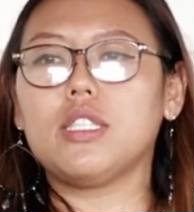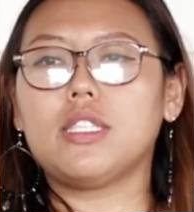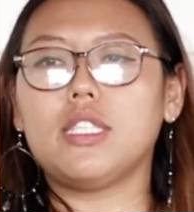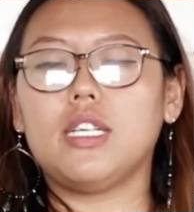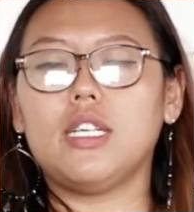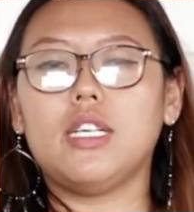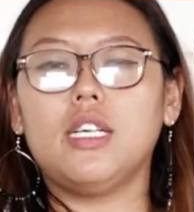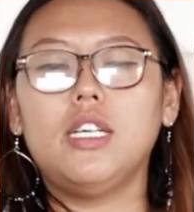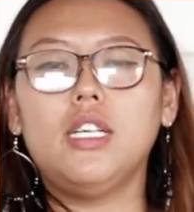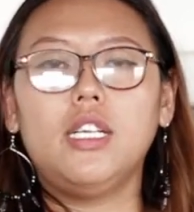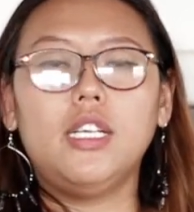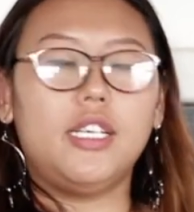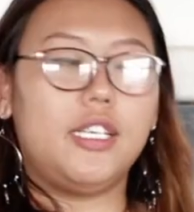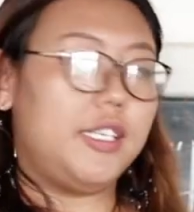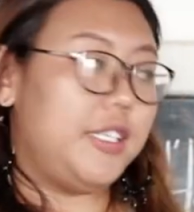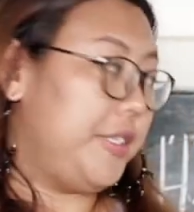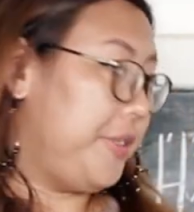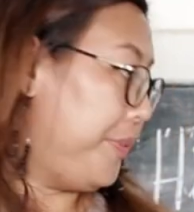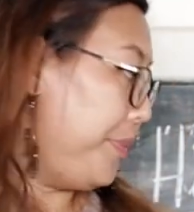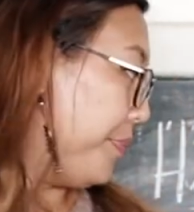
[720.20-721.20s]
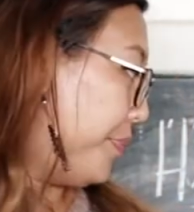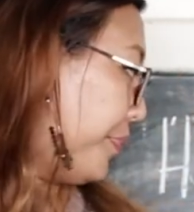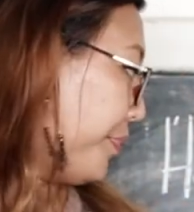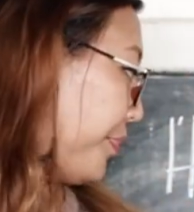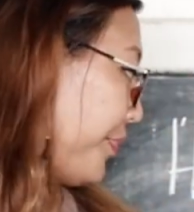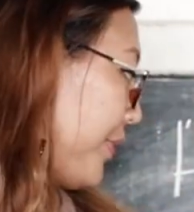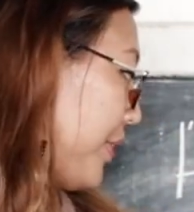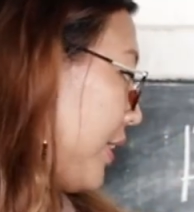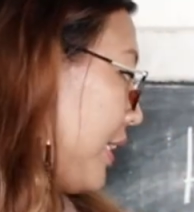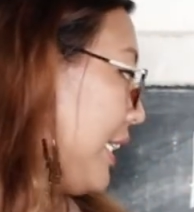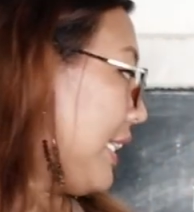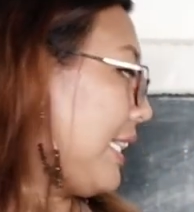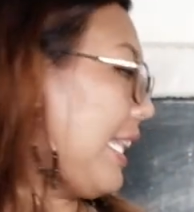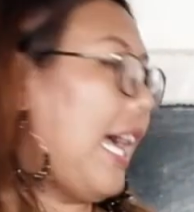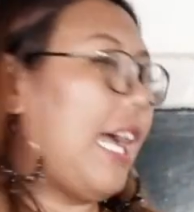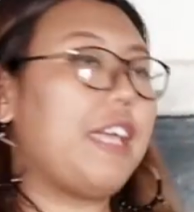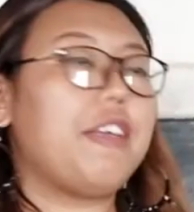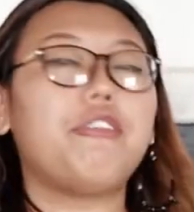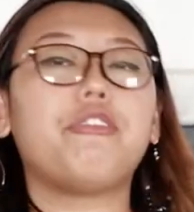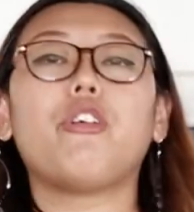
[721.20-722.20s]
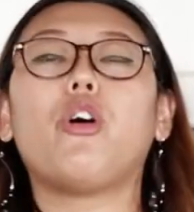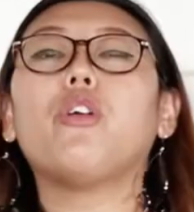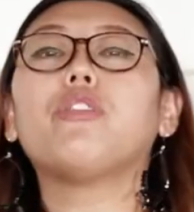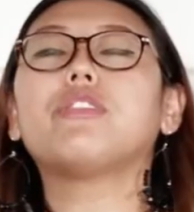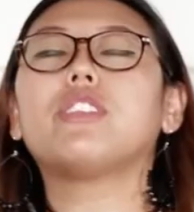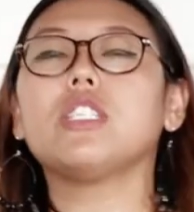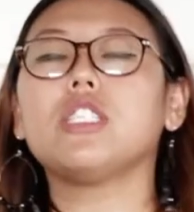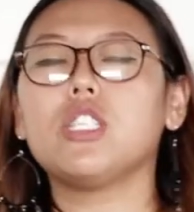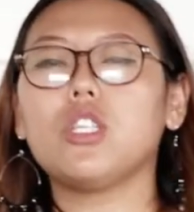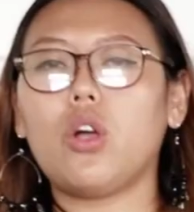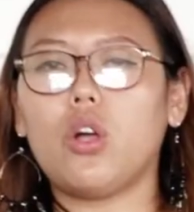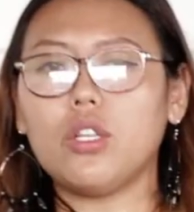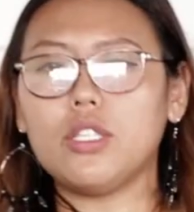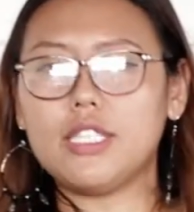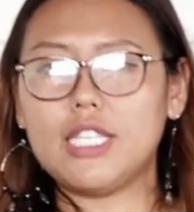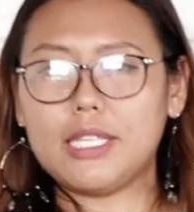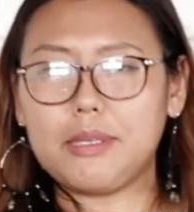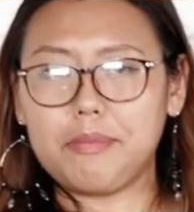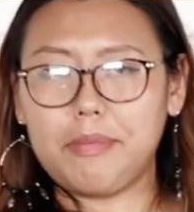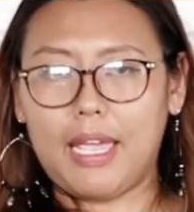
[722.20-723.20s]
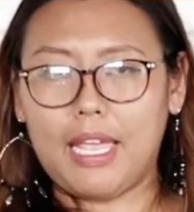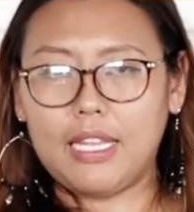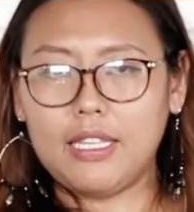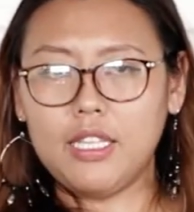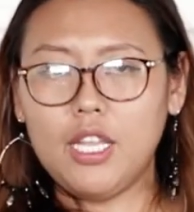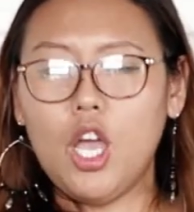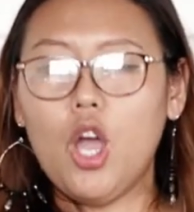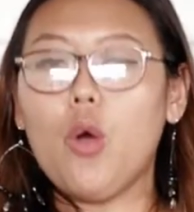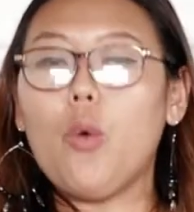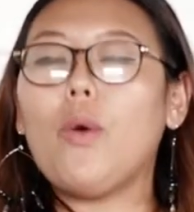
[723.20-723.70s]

the life of the Neolithic men